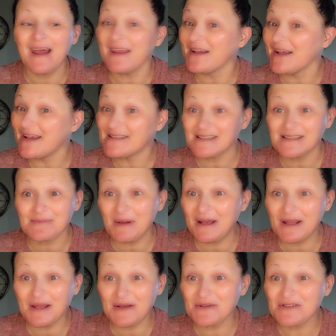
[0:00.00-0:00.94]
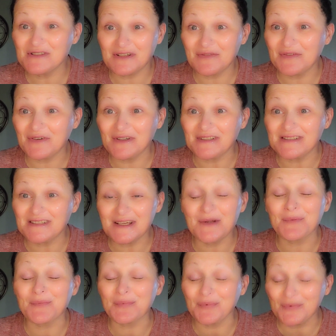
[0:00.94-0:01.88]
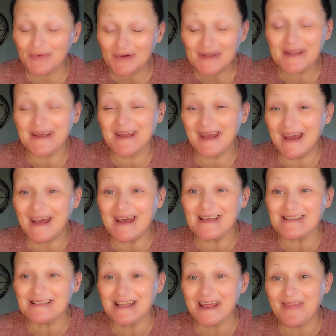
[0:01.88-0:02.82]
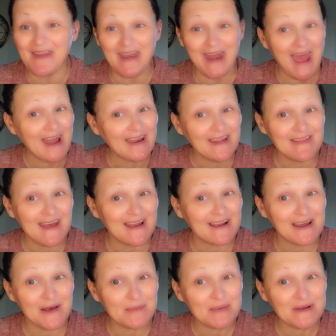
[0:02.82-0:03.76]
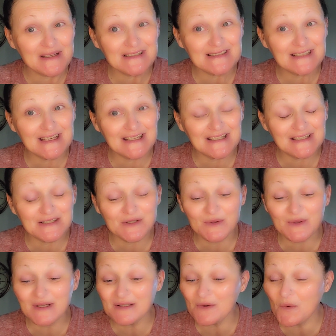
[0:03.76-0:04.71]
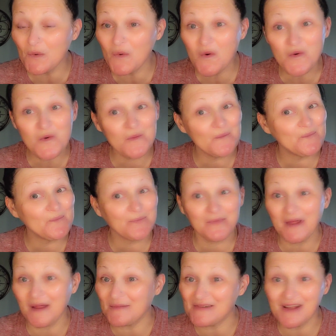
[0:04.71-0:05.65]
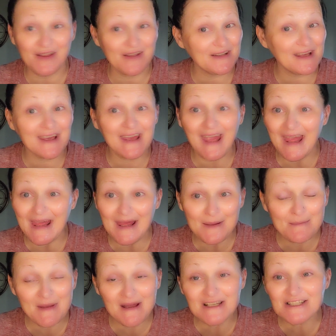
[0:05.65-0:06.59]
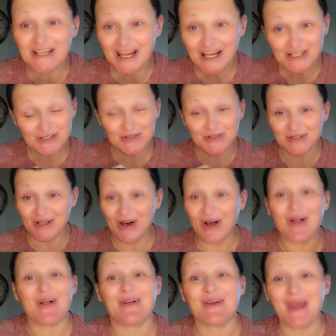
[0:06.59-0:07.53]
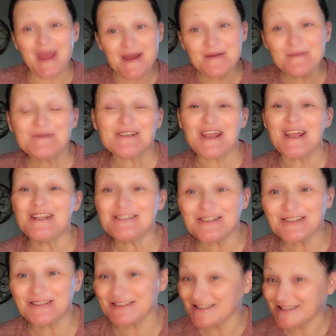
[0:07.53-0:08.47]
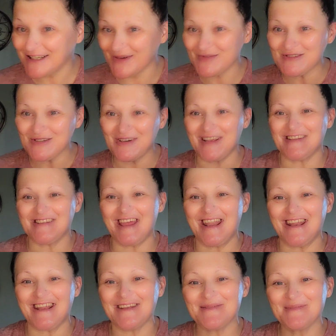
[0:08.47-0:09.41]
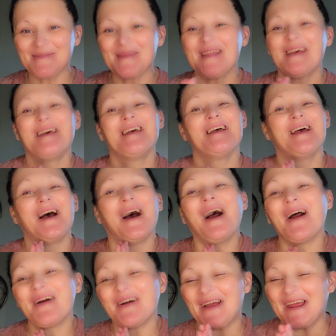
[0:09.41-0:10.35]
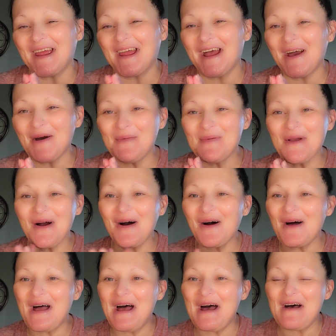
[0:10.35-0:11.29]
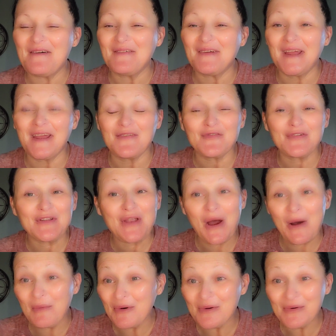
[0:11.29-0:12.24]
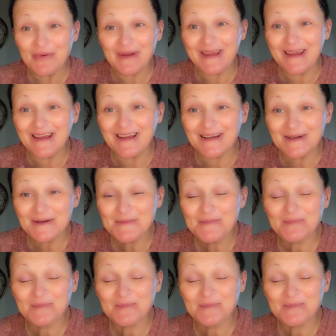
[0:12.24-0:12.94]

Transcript: you guys, it's made a huge difference. It really has. And then adding that cupping set into it, whew, I'm telling you, game changer, y'all. Game changer. I'm so excited. All right. I hope you all have a phenomenal week.